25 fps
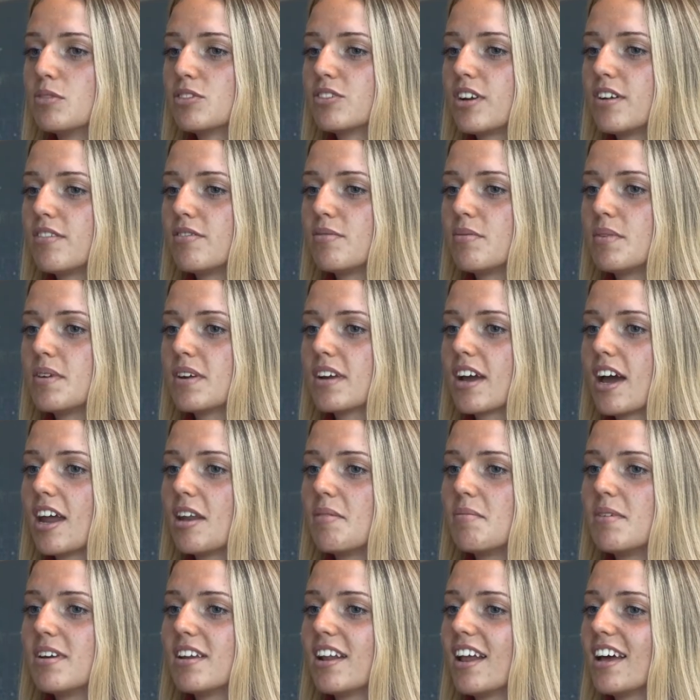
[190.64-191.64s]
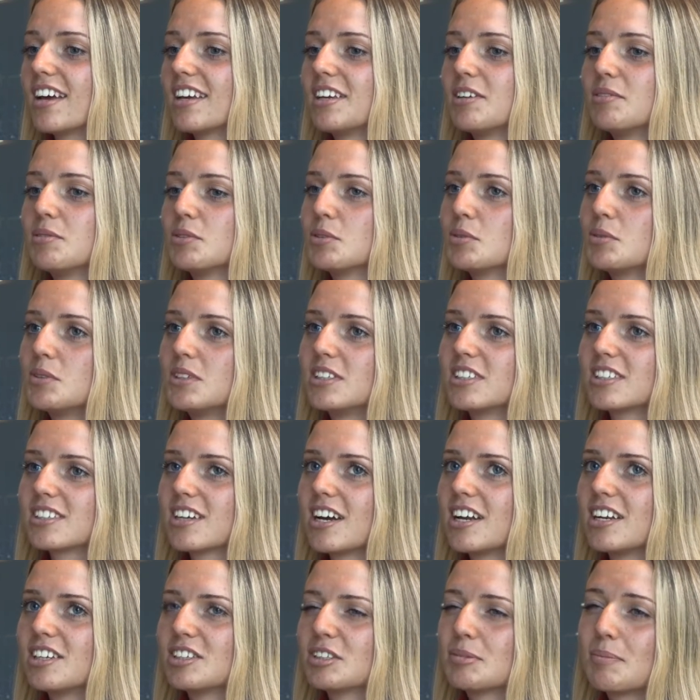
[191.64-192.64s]
straight from the academy. Like it was always
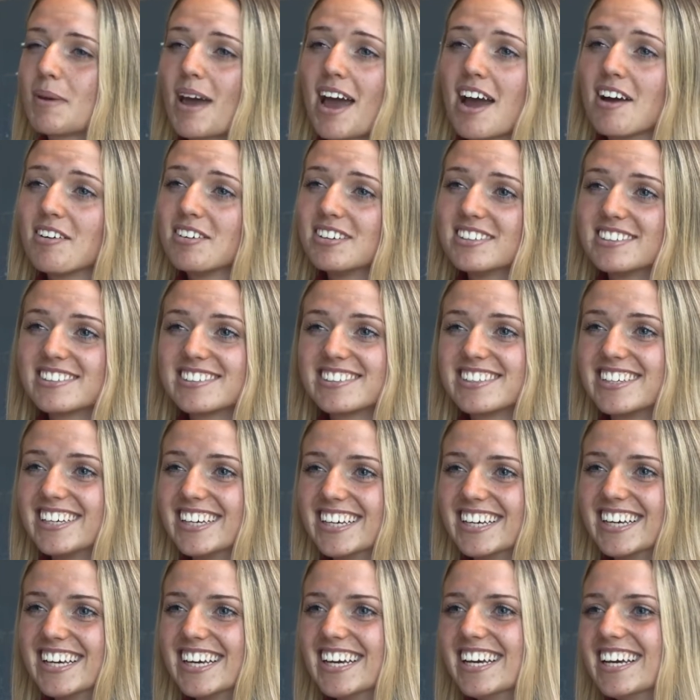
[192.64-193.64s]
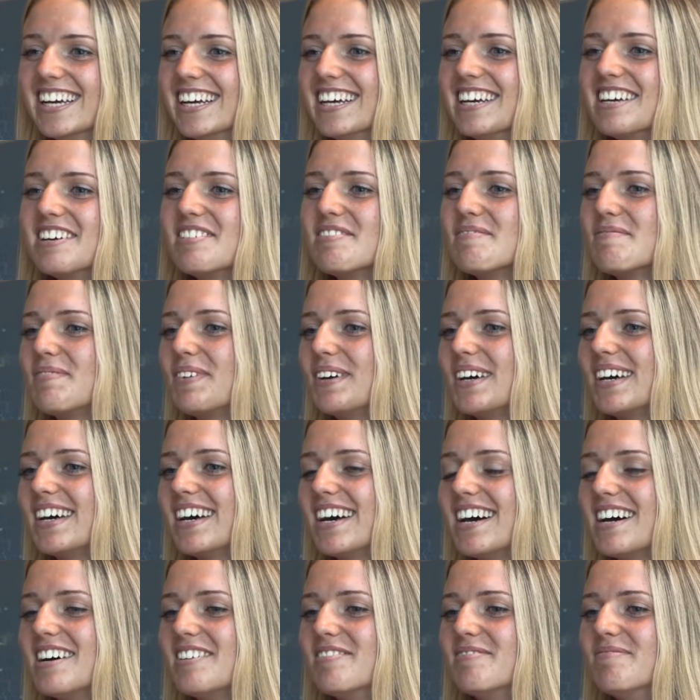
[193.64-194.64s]
kind of just parents.
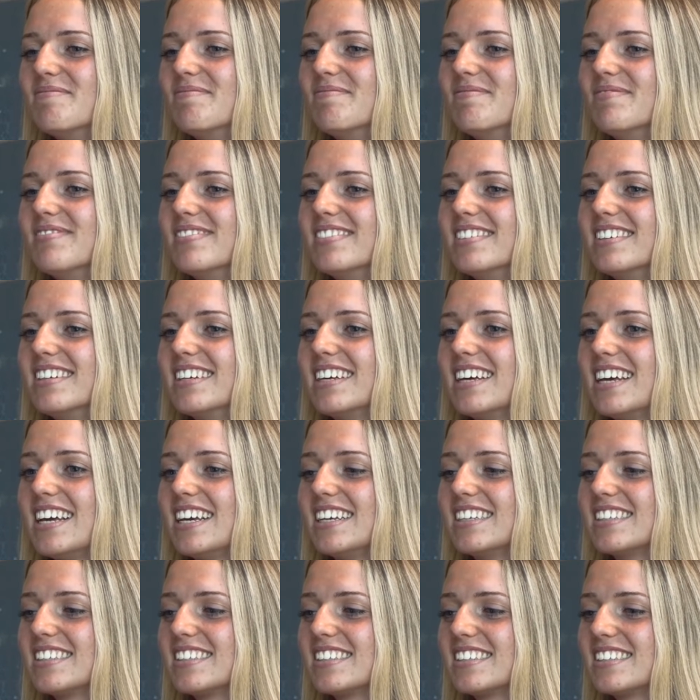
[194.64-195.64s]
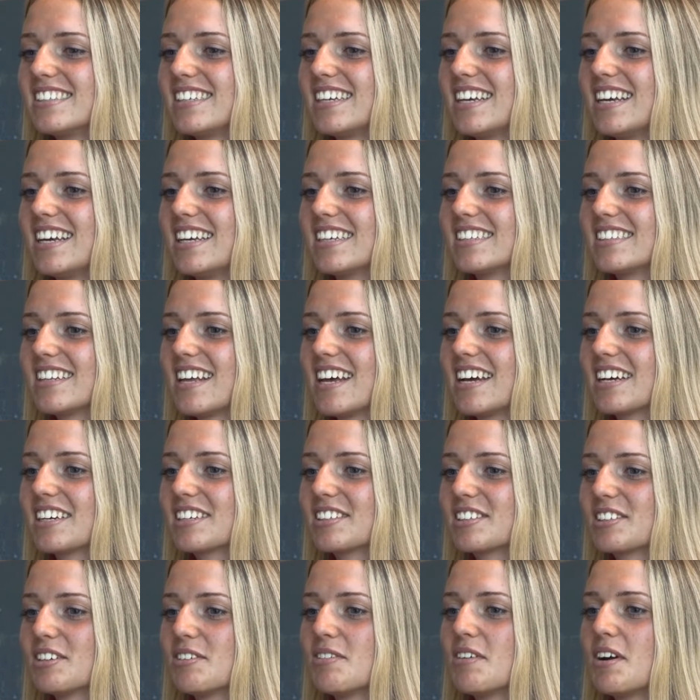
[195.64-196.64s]
But it's like
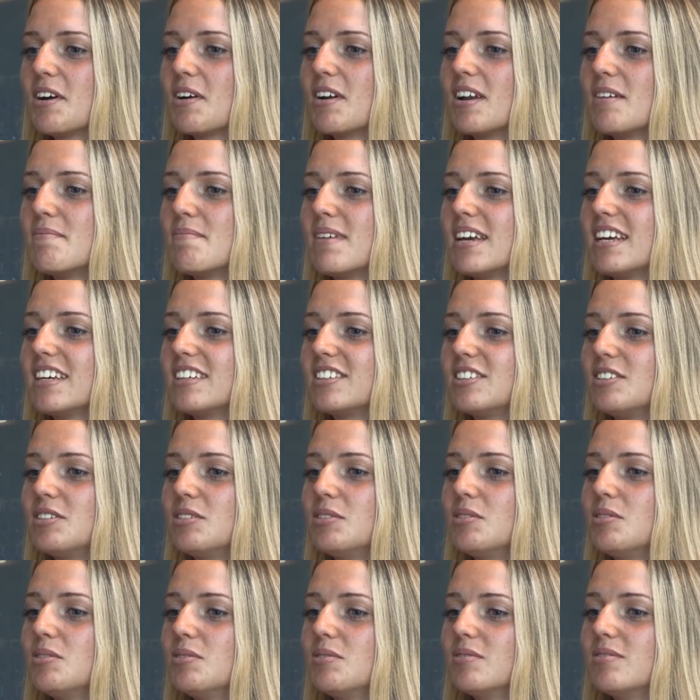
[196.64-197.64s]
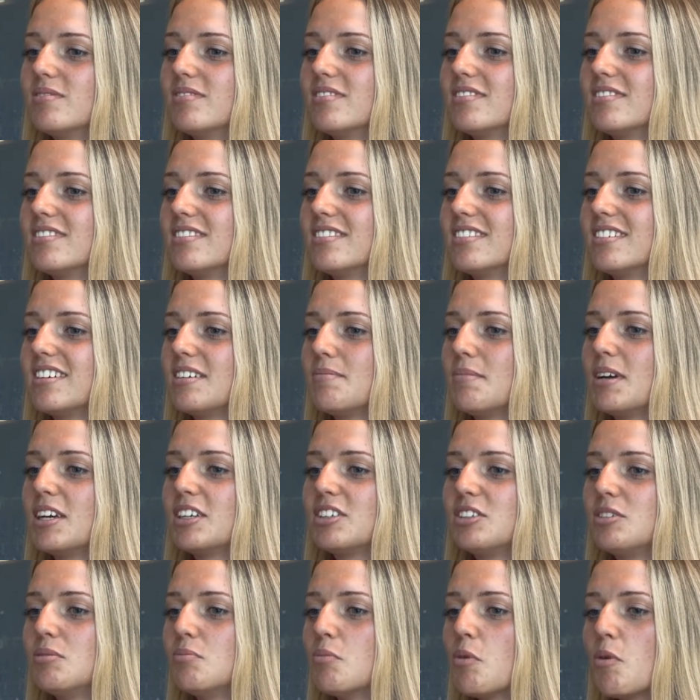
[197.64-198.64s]
surreal. It makes
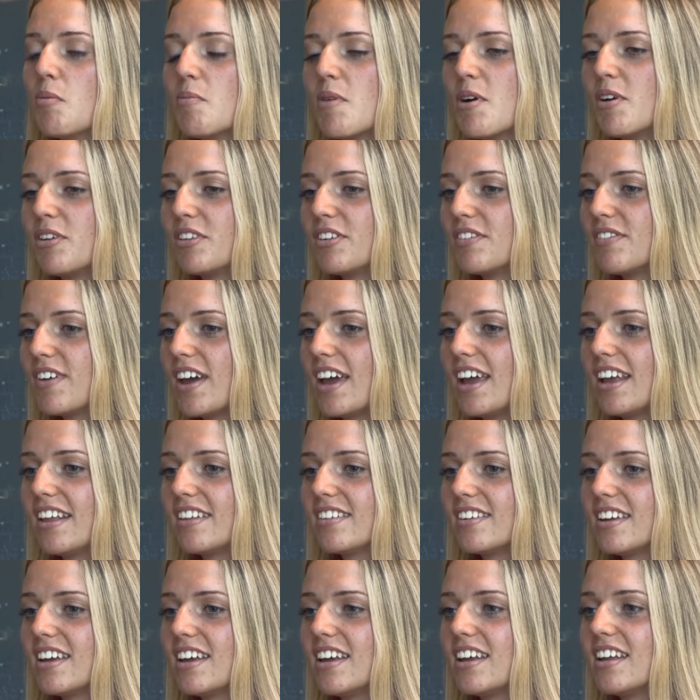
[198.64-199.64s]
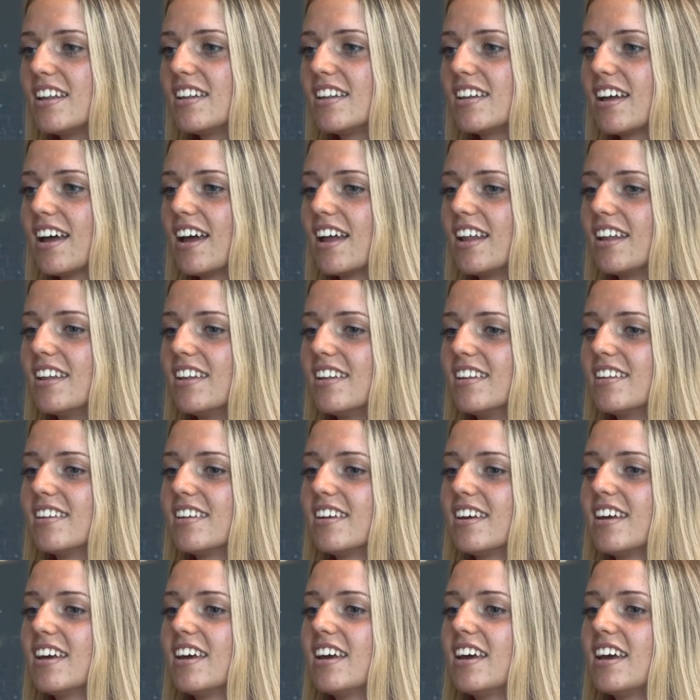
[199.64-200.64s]
you more motivated, and
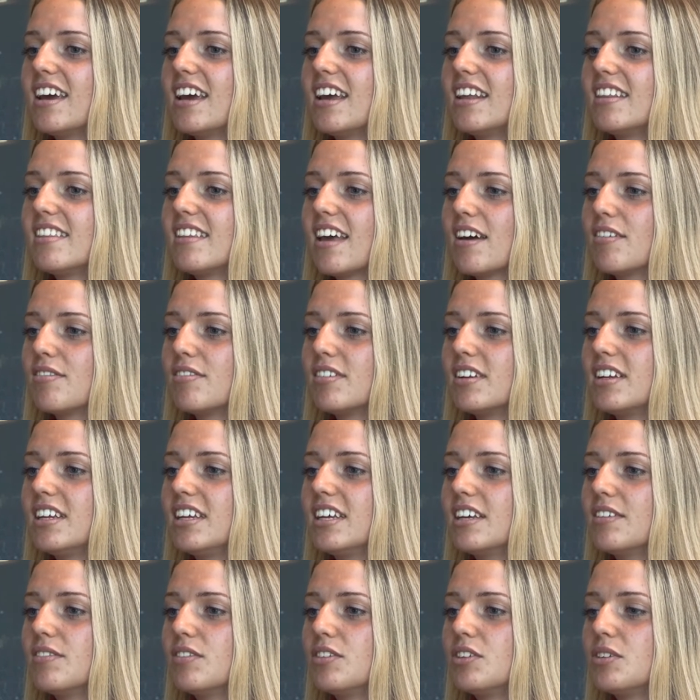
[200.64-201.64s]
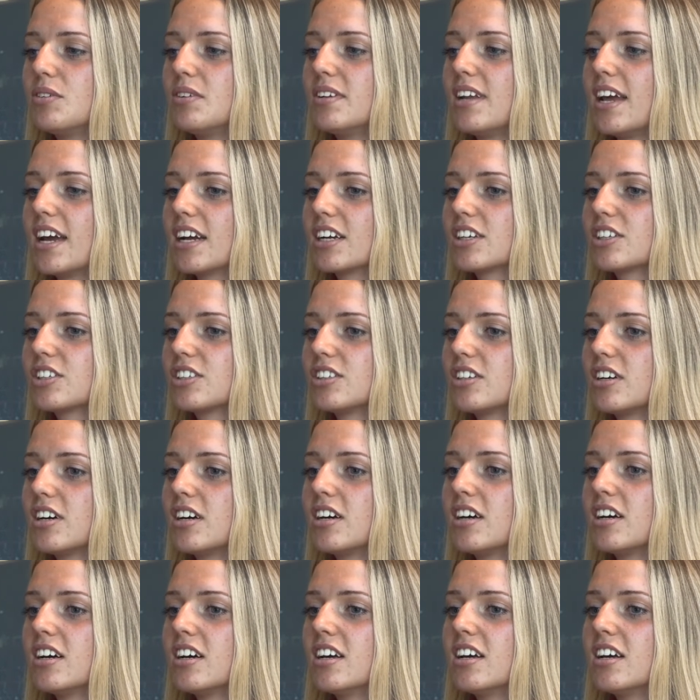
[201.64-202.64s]
it definitely gives you an extra